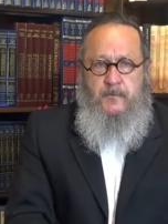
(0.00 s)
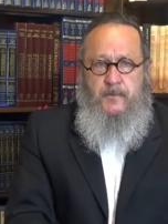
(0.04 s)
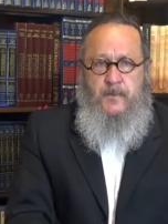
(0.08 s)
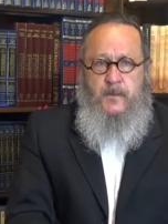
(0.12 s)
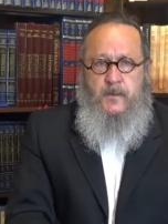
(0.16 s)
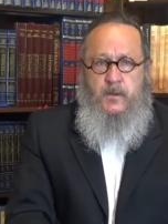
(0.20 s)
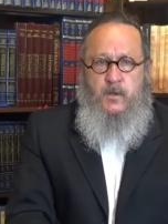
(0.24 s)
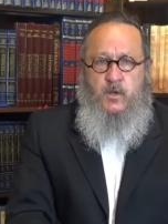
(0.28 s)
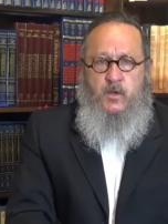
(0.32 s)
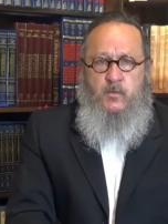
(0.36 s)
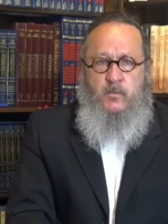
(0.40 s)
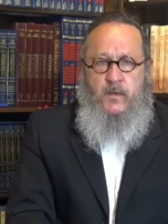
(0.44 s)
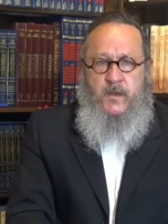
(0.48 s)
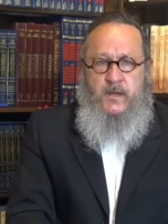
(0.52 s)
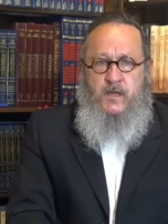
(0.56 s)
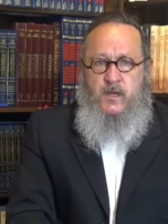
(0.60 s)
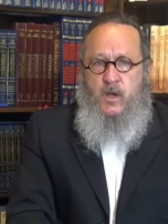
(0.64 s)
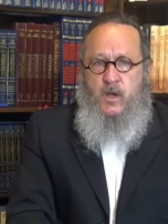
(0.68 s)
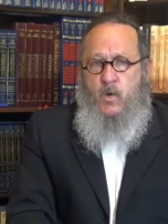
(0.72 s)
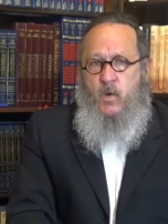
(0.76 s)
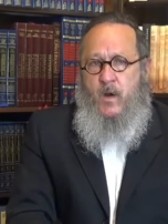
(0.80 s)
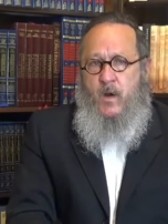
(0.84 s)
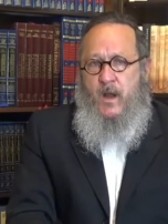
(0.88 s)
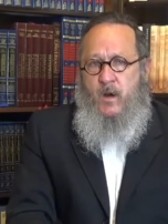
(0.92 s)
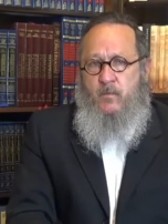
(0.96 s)
who may
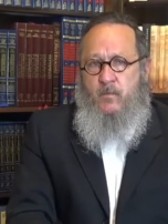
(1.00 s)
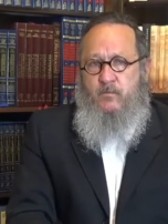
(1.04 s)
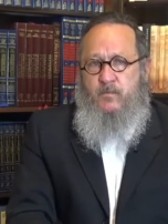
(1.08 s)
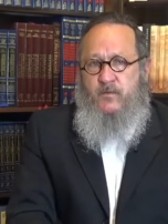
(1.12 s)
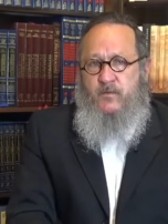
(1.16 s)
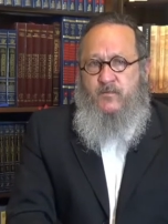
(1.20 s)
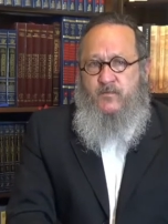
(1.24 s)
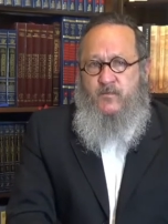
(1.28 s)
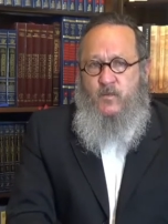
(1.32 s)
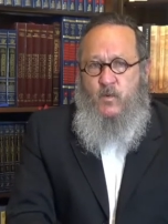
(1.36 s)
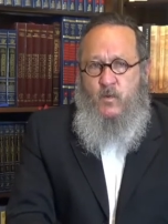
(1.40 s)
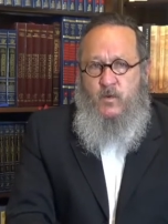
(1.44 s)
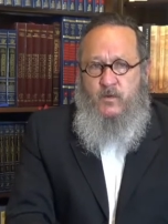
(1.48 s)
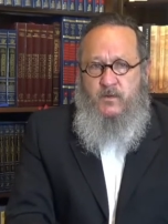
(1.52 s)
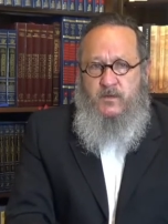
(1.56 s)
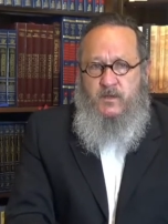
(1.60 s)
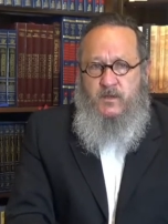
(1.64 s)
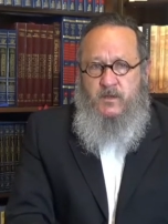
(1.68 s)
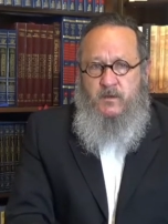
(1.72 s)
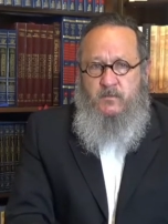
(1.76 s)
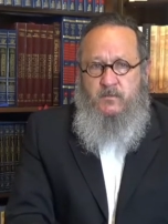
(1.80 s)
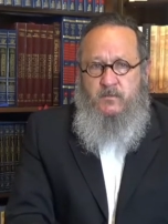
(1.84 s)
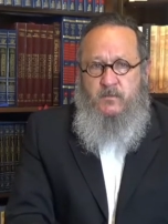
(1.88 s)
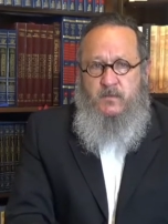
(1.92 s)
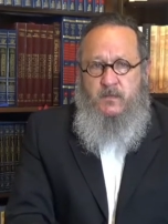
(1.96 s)
go out before
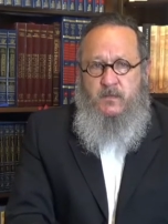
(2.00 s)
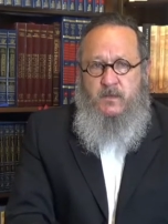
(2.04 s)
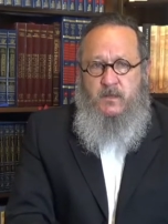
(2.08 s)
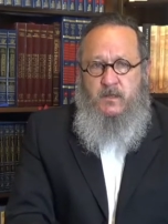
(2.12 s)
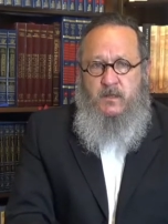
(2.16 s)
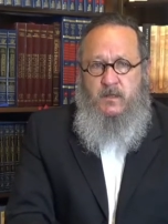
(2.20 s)
them,